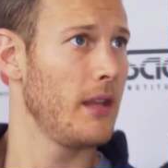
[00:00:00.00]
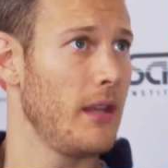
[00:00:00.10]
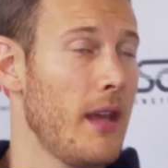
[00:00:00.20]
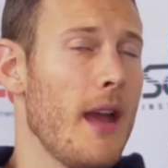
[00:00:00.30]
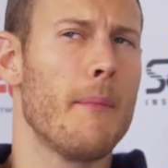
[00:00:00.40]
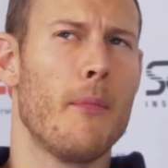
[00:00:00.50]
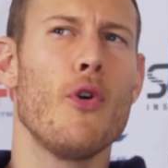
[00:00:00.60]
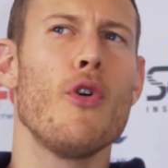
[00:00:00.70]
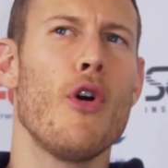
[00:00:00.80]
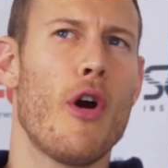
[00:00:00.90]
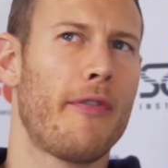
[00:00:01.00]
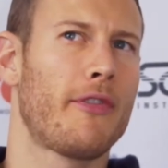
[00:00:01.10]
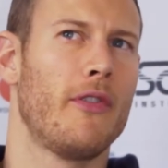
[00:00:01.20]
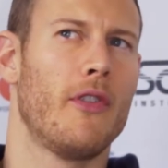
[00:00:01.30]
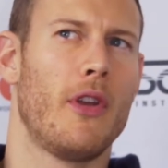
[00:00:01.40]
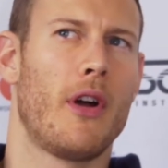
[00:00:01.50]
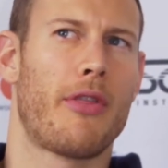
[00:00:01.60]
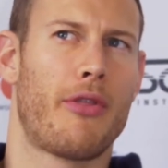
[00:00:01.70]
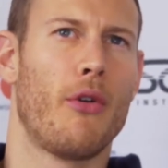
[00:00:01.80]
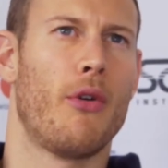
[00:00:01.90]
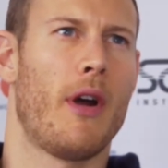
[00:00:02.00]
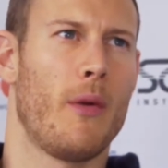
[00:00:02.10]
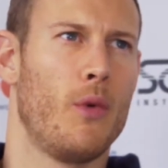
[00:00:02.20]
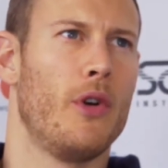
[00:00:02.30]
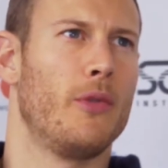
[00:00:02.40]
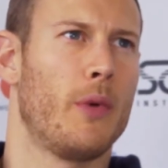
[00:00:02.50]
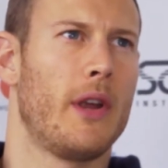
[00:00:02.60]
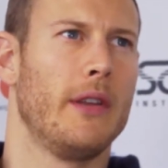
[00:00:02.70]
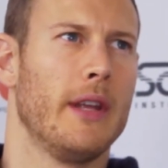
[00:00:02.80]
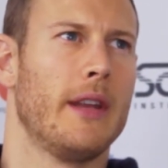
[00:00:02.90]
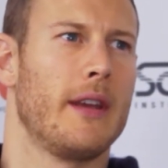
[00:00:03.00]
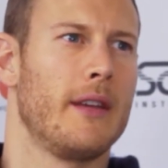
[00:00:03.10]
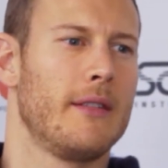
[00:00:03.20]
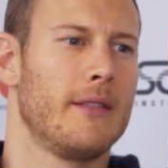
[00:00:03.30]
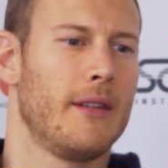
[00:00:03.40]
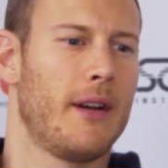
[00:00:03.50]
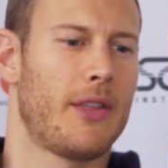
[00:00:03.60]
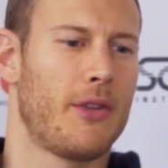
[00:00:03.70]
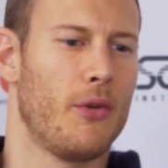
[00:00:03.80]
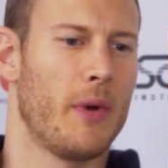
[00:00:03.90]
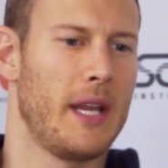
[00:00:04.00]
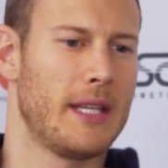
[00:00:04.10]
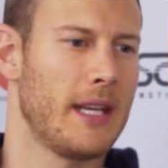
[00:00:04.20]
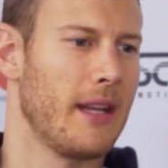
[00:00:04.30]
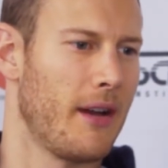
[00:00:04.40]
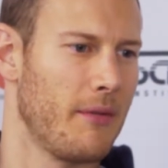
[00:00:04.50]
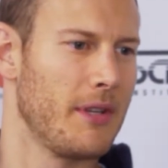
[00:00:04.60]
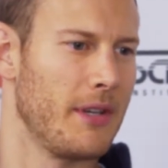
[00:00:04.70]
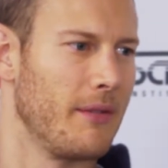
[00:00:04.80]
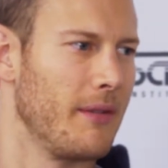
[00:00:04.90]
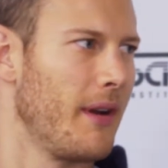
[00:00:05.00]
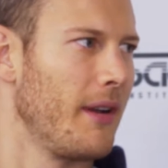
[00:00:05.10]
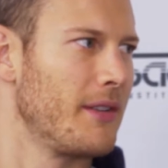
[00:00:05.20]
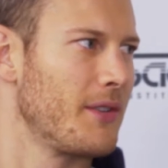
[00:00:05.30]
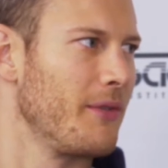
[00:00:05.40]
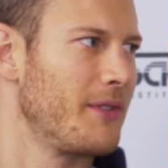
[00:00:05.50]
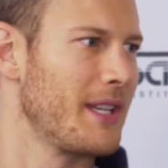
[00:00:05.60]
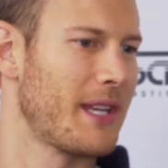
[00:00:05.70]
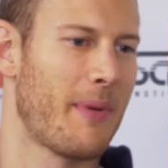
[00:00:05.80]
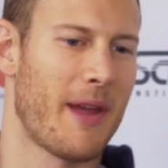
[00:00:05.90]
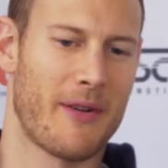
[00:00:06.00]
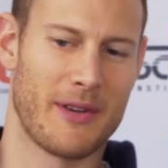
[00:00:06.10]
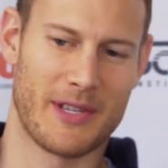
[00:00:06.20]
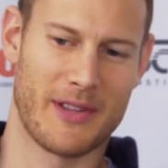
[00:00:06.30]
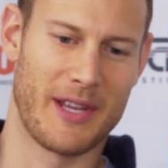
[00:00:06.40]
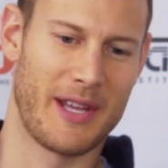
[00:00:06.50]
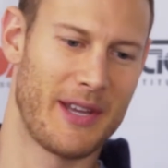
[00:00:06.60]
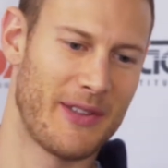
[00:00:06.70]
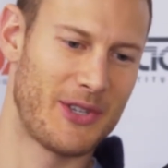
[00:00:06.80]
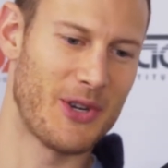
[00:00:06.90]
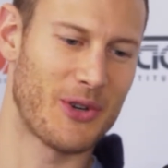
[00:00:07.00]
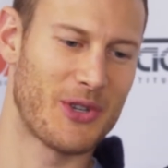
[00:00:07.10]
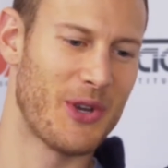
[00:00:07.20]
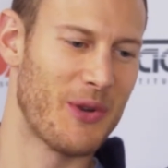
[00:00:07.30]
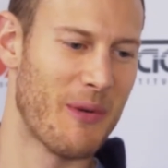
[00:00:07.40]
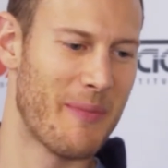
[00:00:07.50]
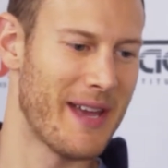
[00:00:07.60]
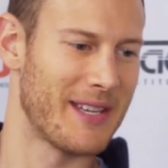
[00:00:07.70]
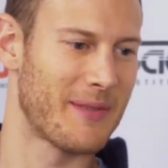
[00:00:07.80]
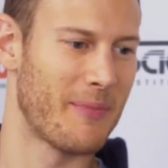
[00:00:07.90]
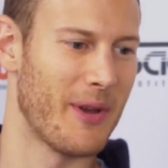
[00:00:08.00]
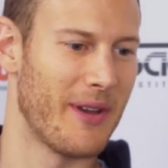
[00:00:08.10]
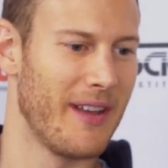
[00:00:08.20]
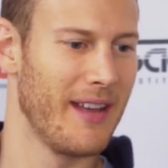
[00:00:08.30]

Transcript: Yeah, more often than I thought I would when I did it. I thought when I did it, I'd sort of disappear into the Doctor Who abyss. But